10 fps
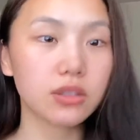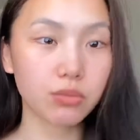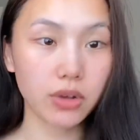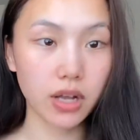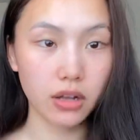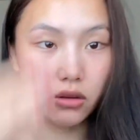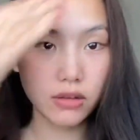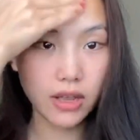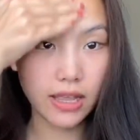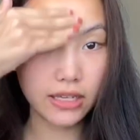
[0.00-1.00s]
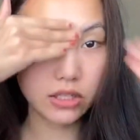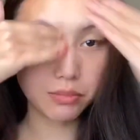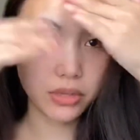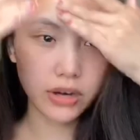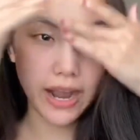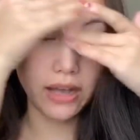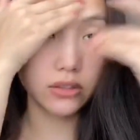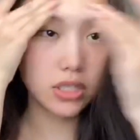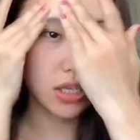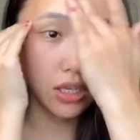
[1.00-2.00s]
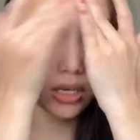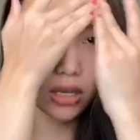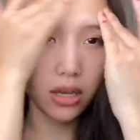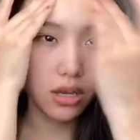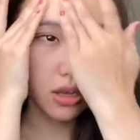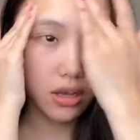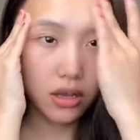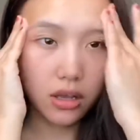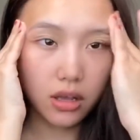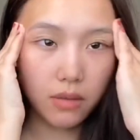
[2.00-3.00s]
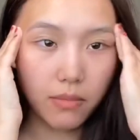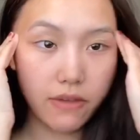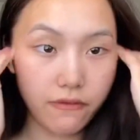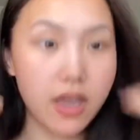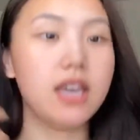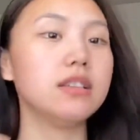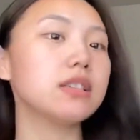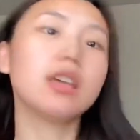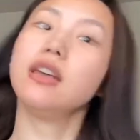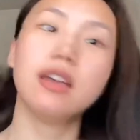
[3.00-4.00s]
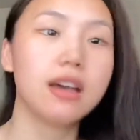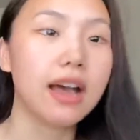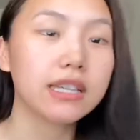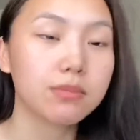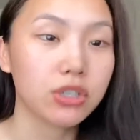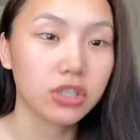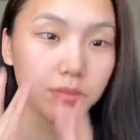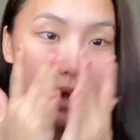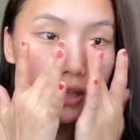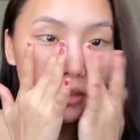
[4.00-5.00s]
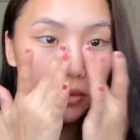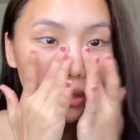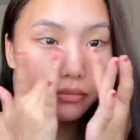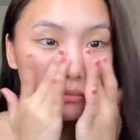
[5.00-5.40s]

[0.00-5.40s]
well. I like to blur out my face as much as possible.